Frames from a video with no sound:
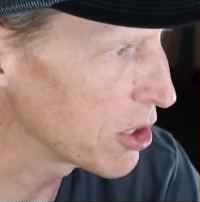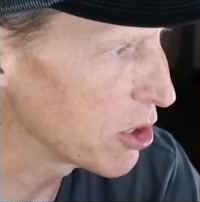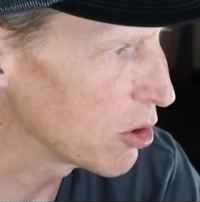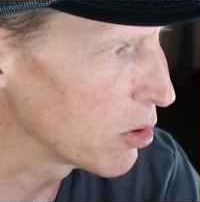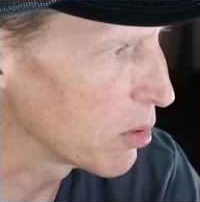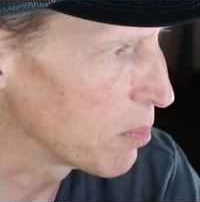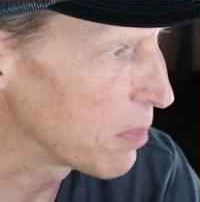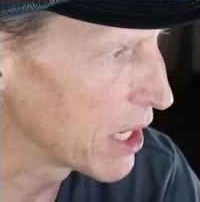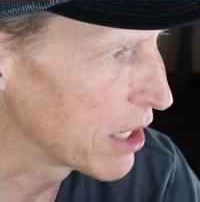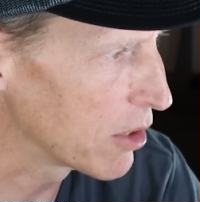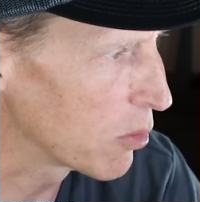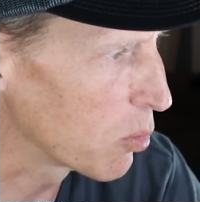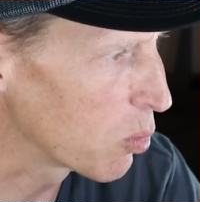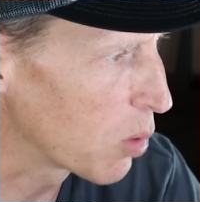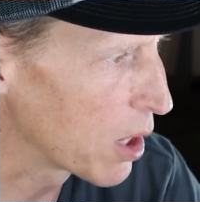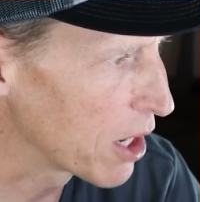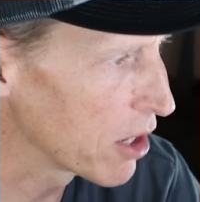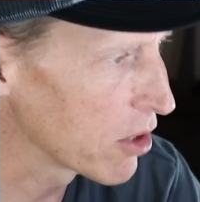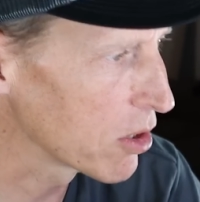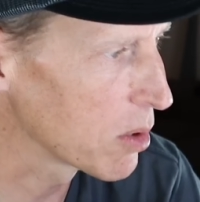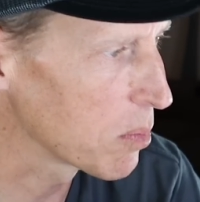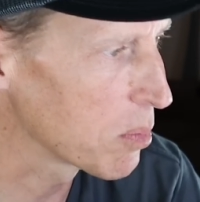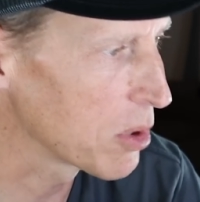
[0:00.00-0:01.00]
would you have made
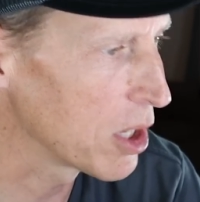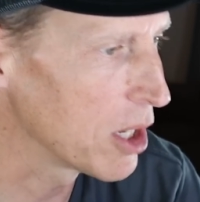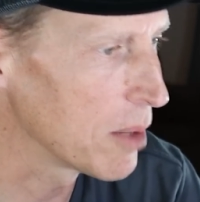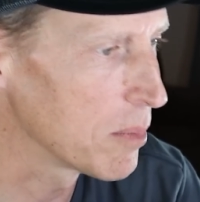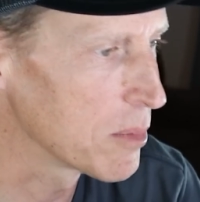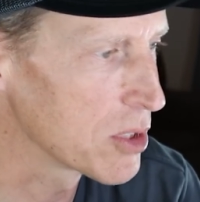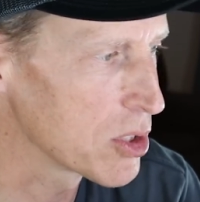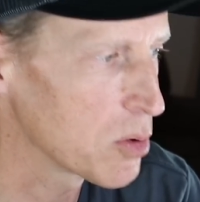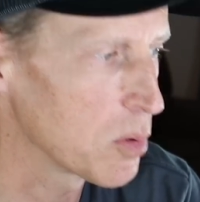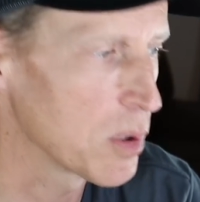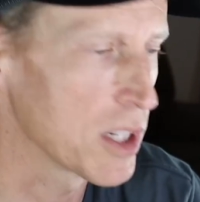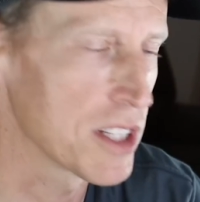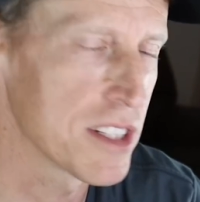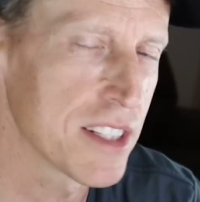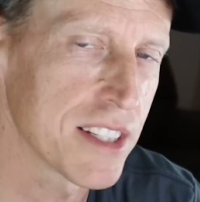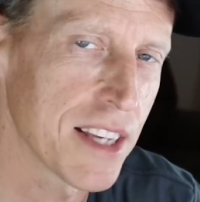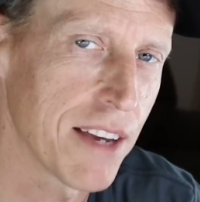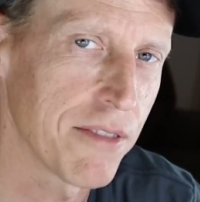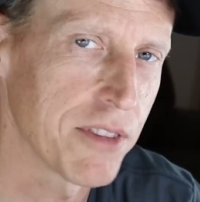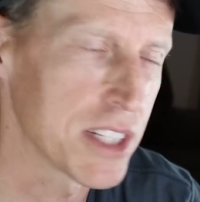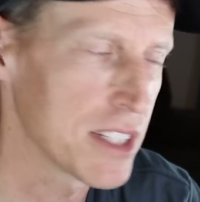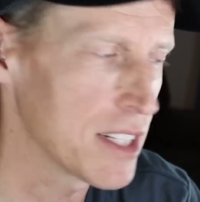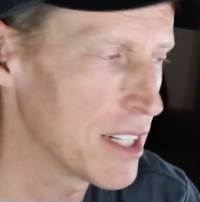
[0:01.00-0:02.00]
aware of the problem is
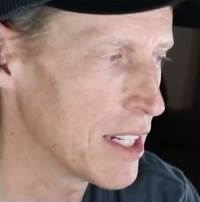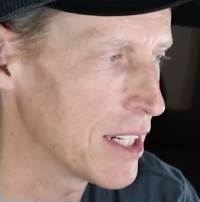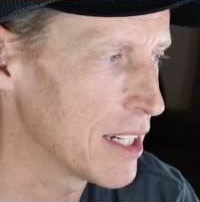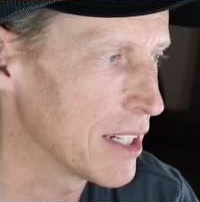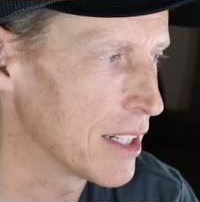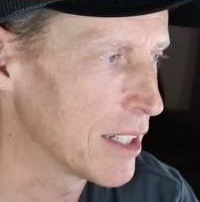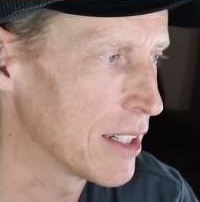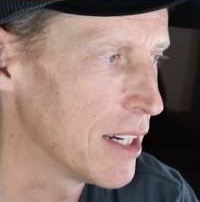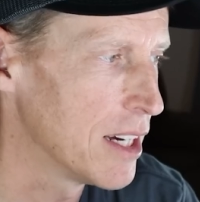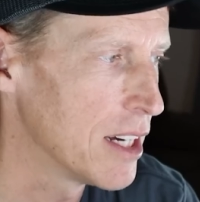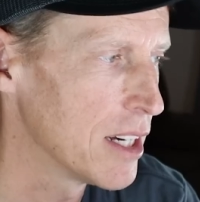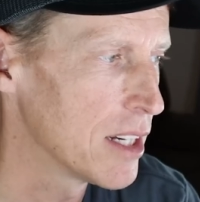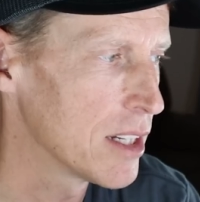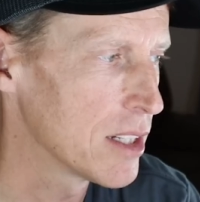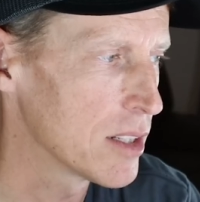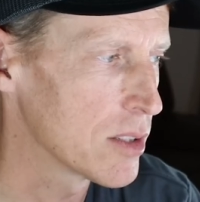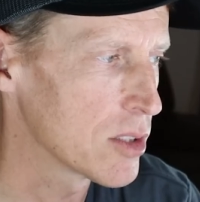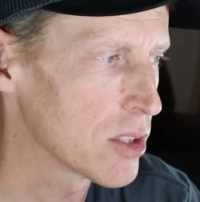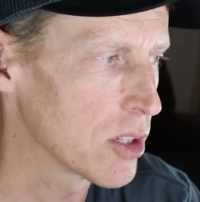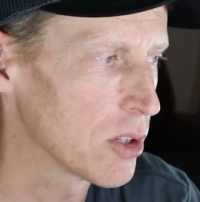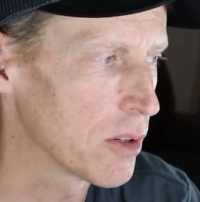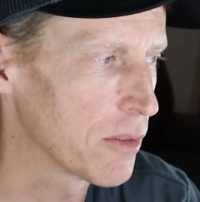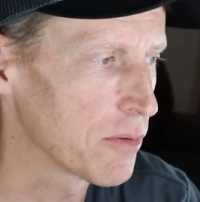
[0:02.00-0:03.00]
2017.
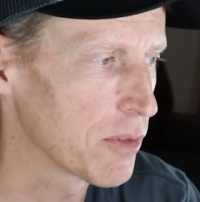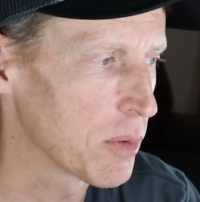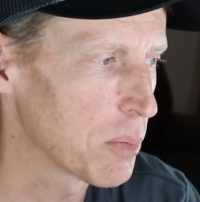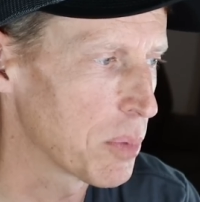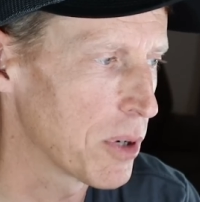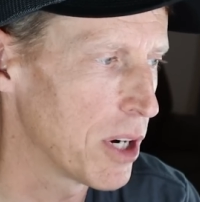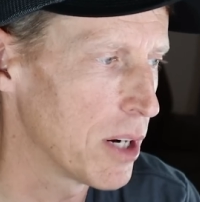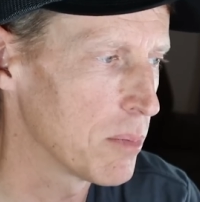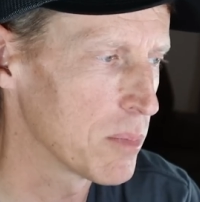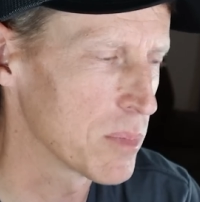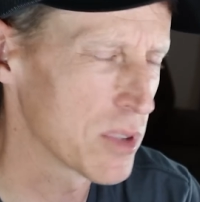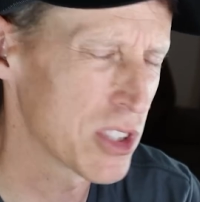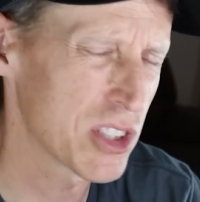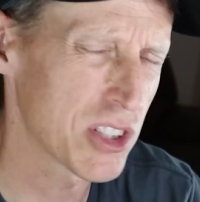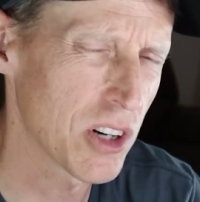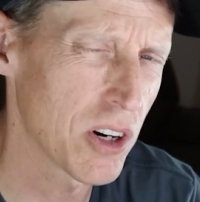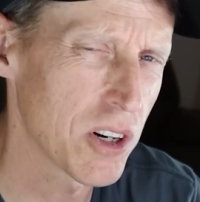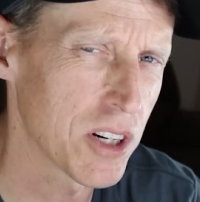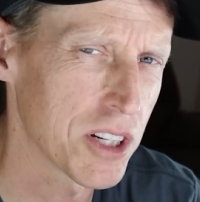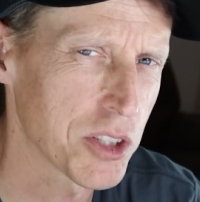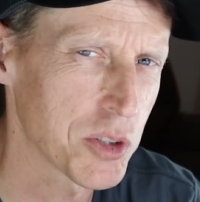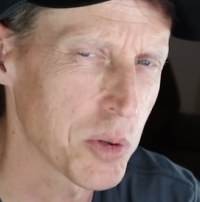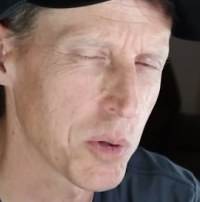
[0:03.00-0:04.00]
So if the problem
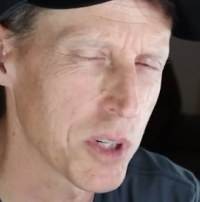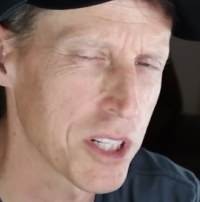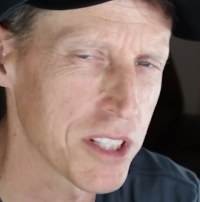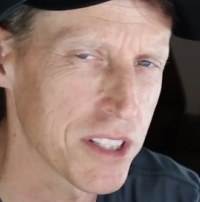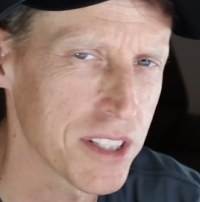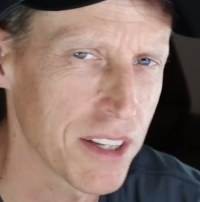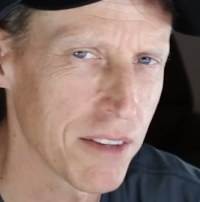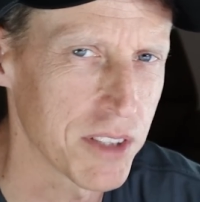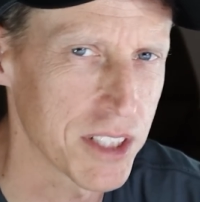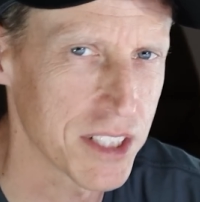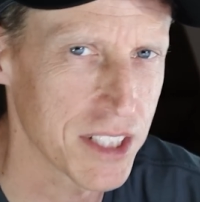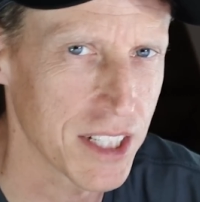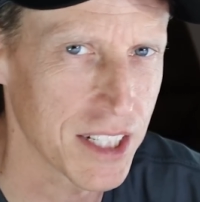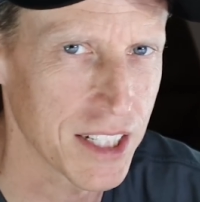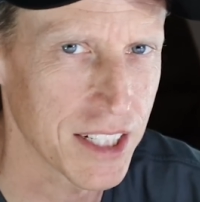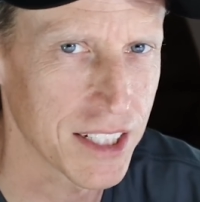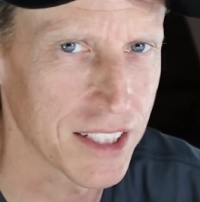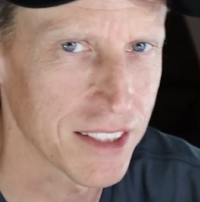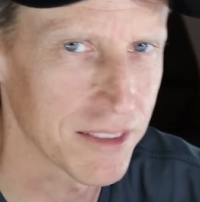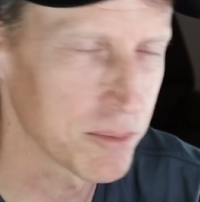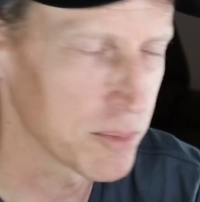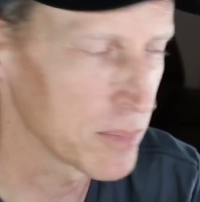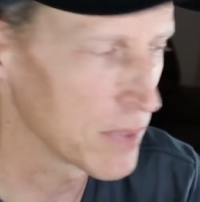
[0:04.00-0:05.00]
started in
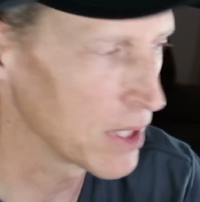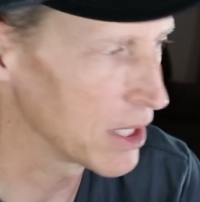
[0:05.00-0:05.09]
2017,